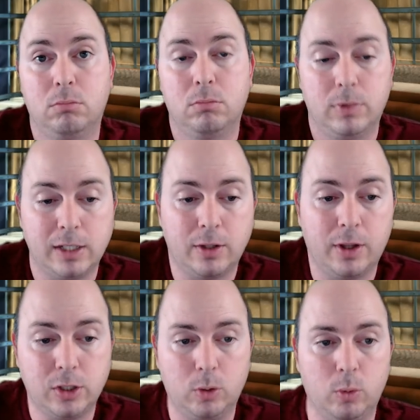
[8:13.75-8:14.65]
That's how that's
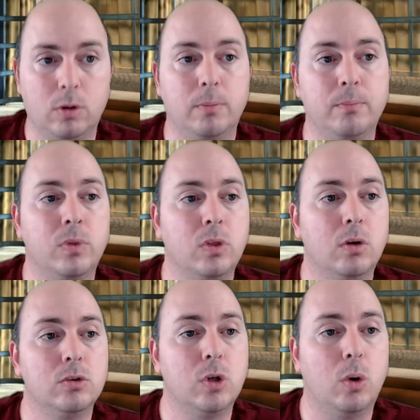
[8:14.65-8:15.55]
going to work.
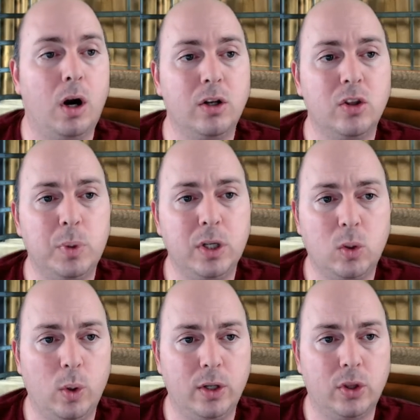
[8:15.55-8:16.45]
So on to the
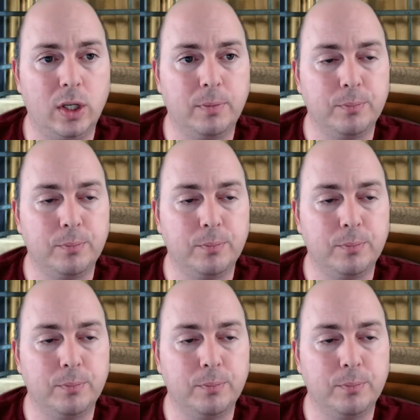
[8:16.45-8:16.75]
Bitcoin thing.